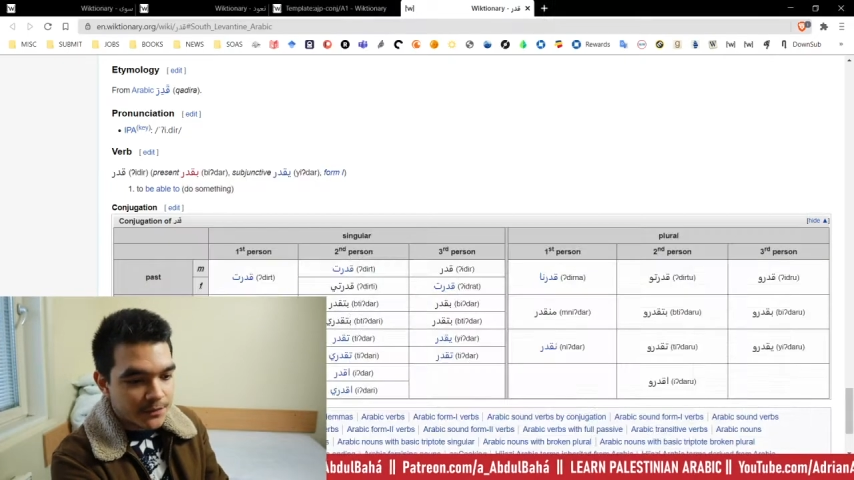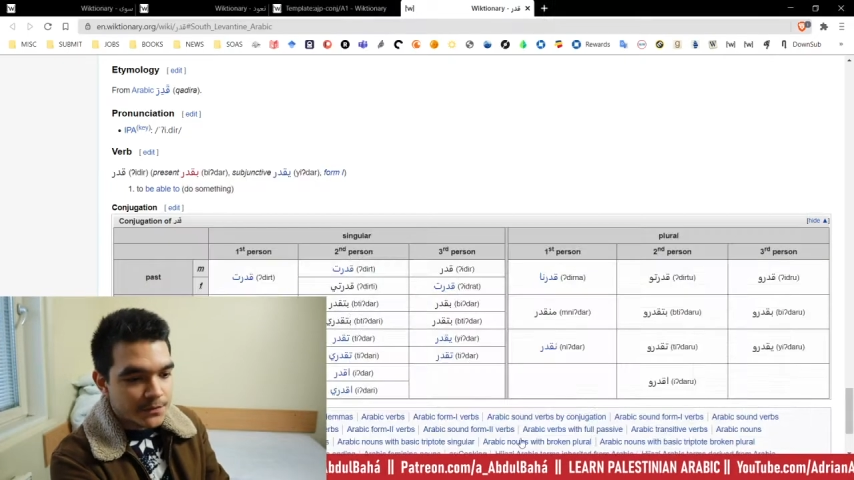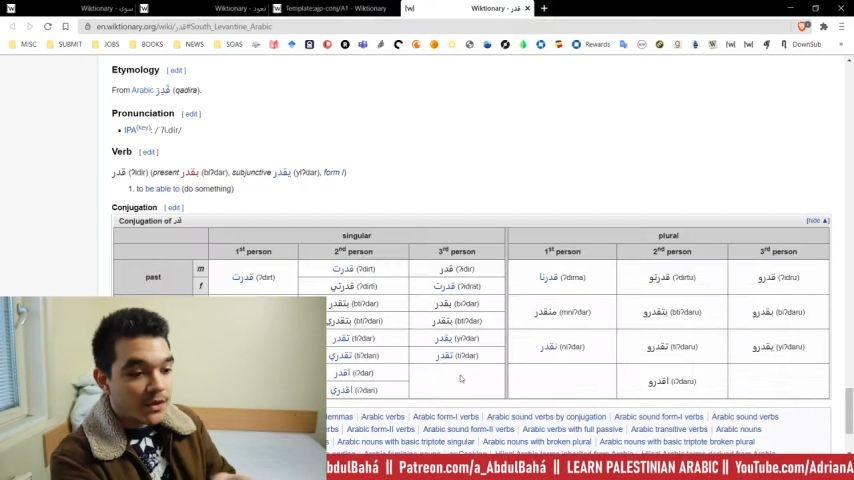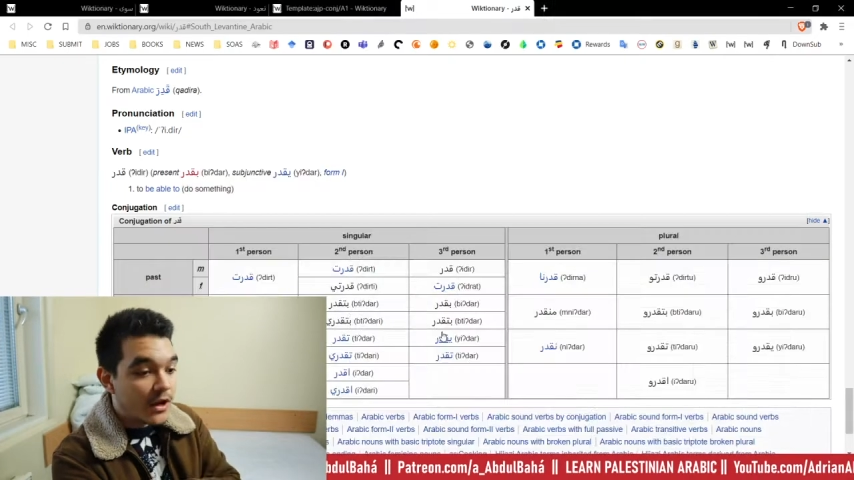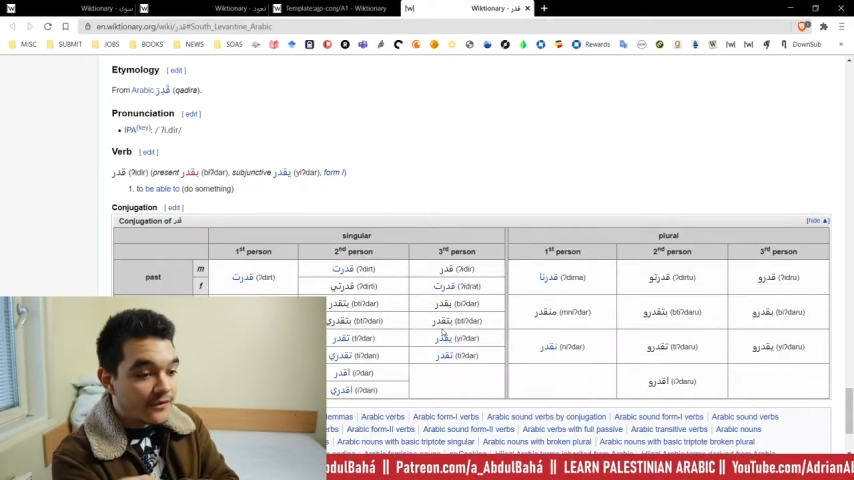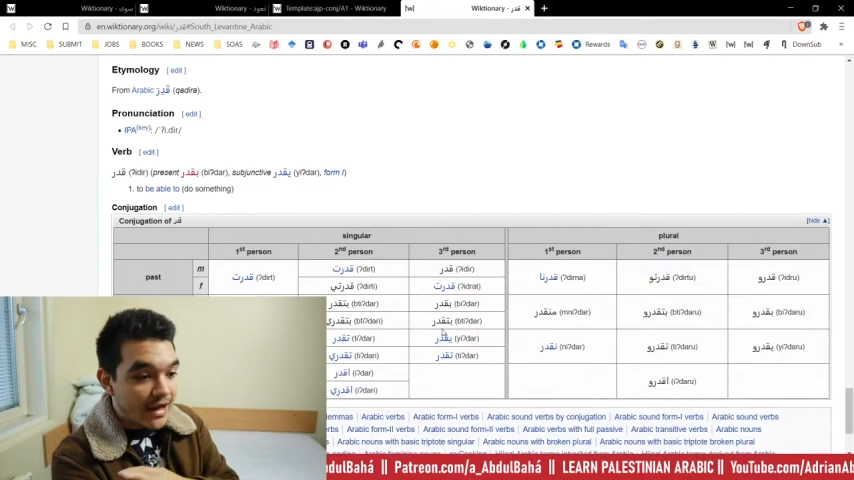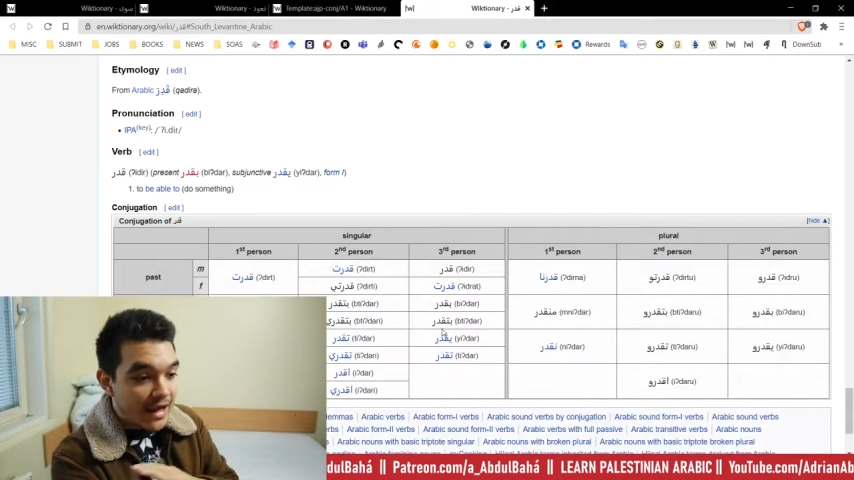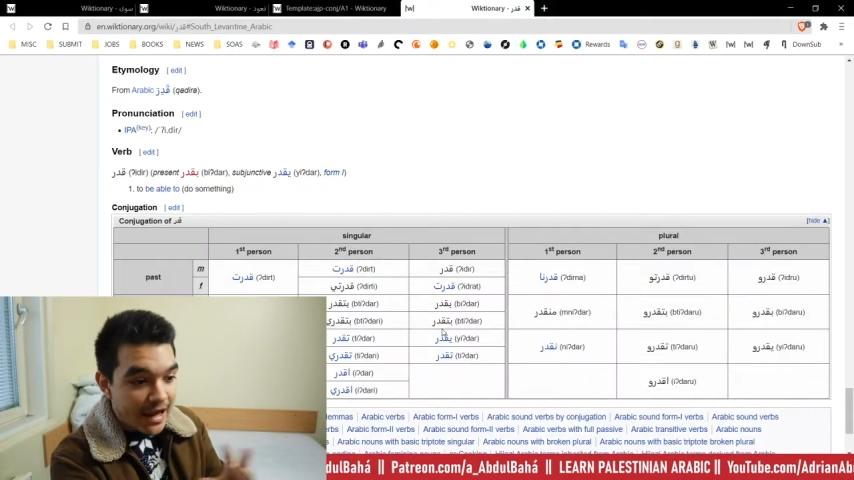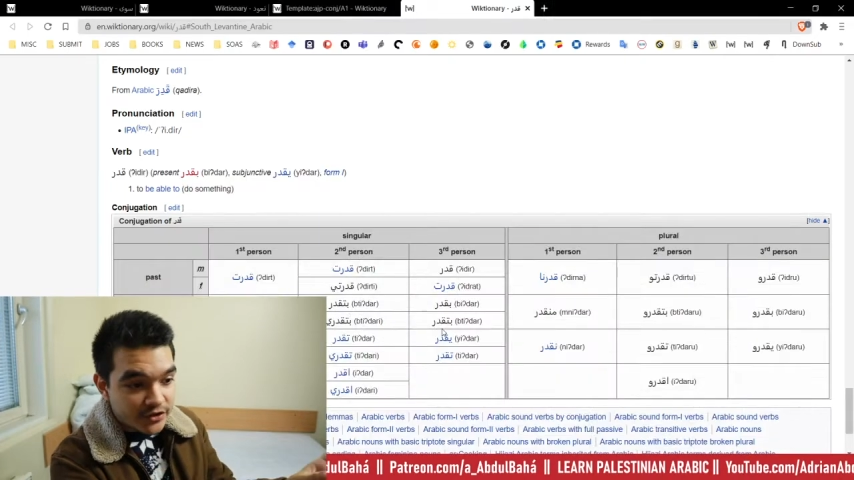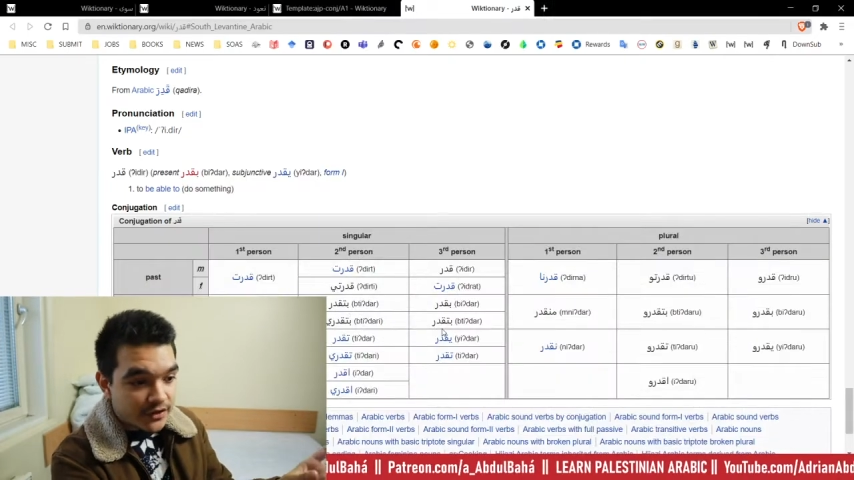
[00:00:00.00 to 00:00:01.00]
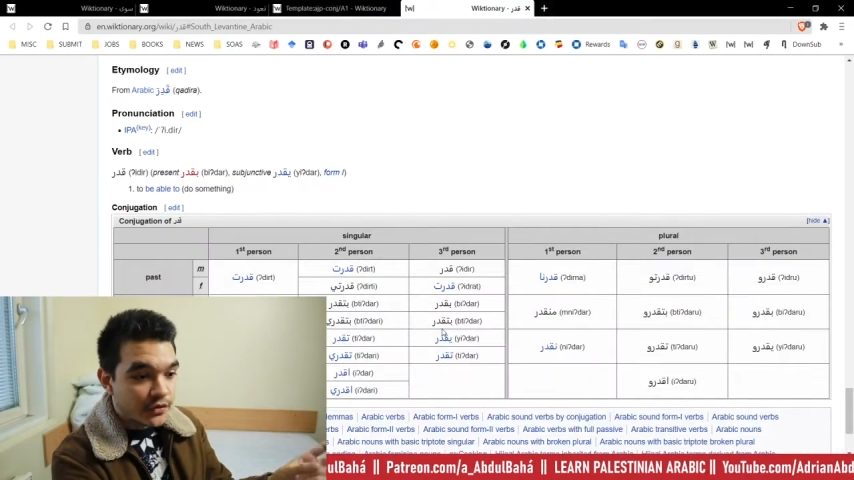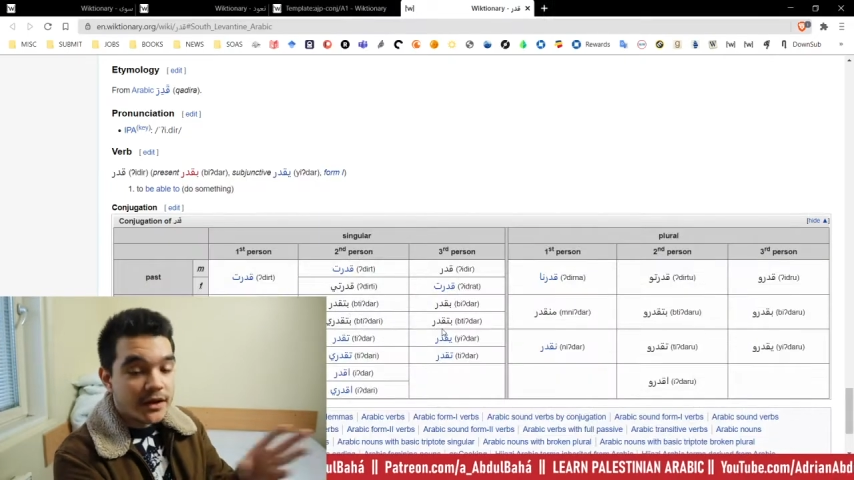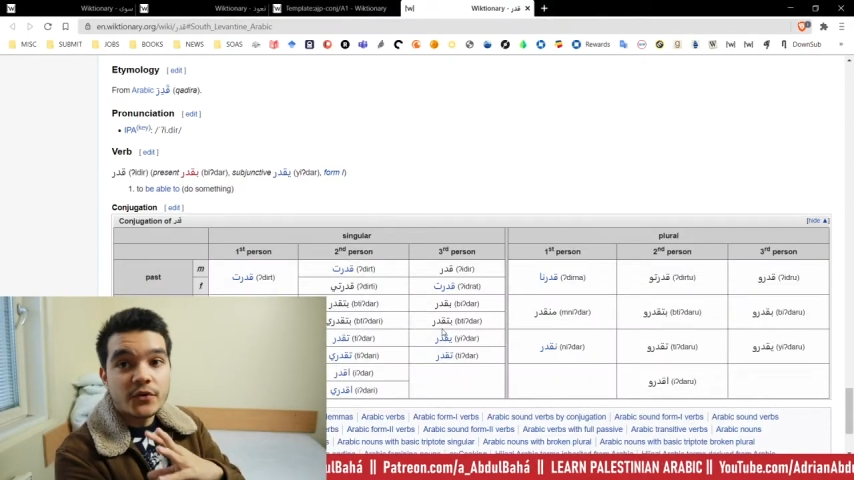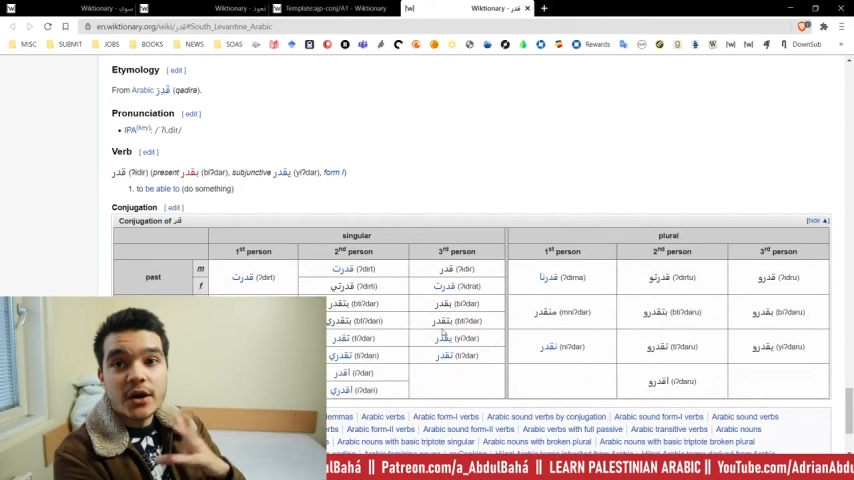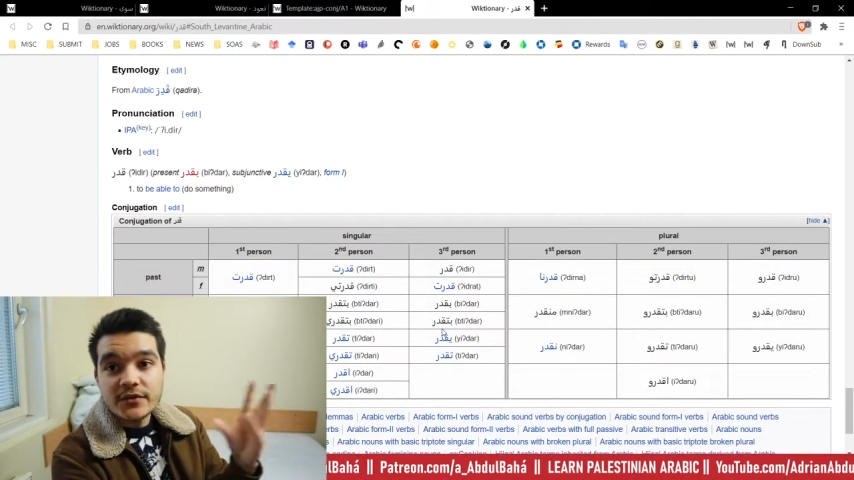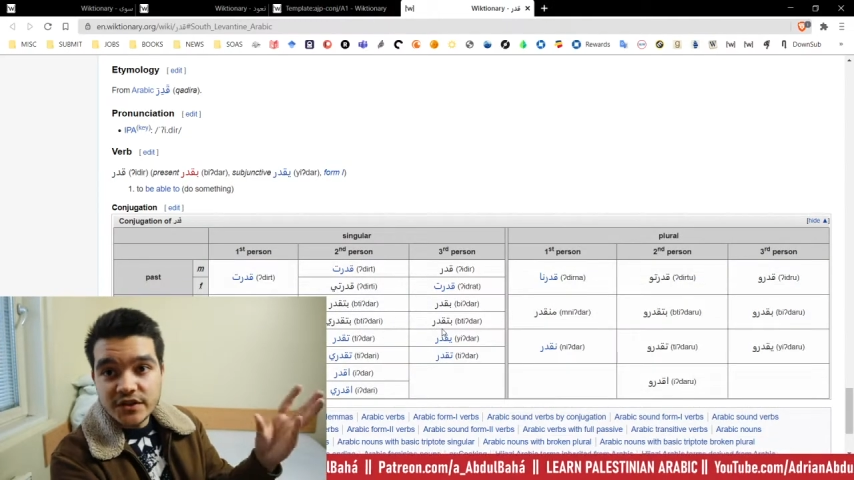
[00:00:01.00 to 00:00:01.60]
You have every single thing for every